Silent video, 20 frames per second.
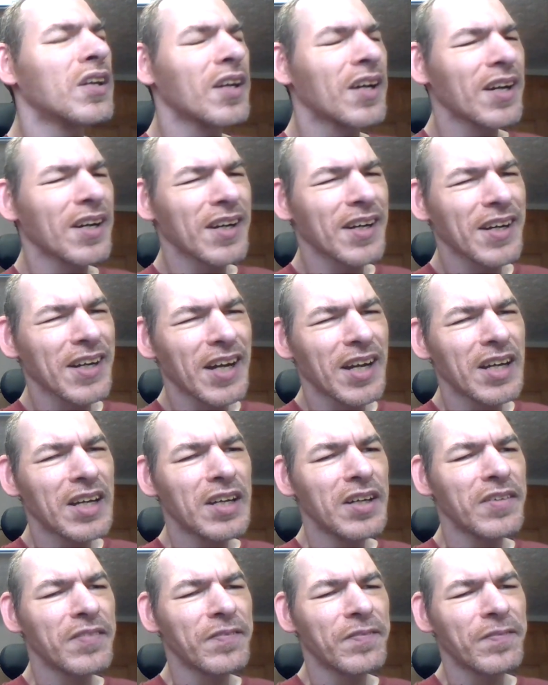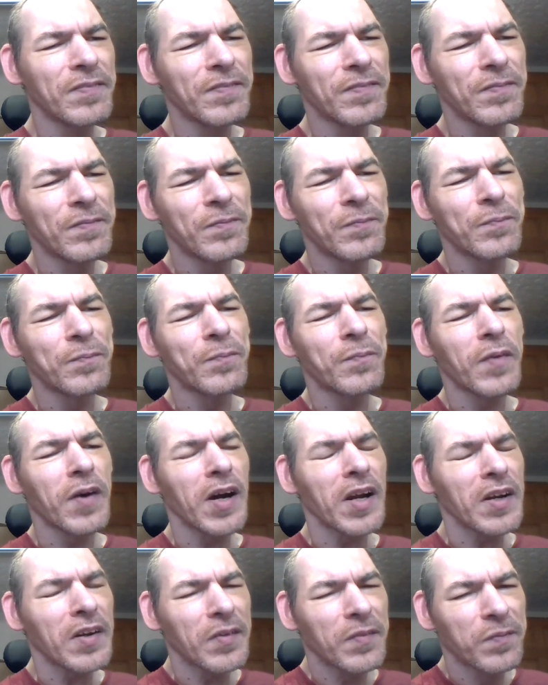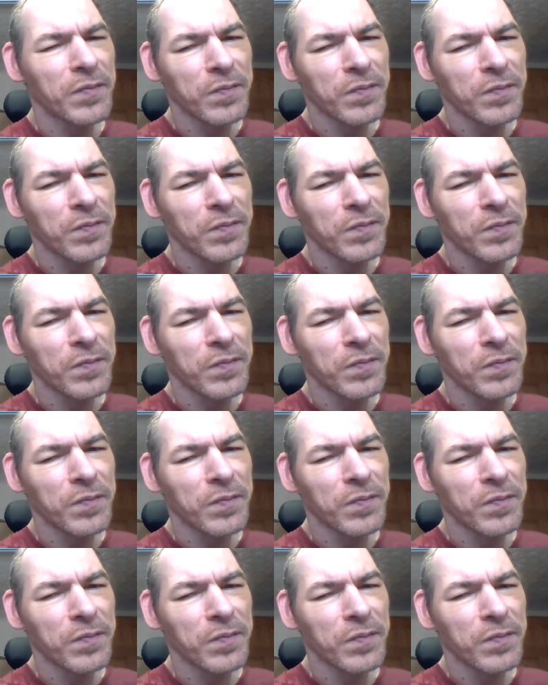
okay, but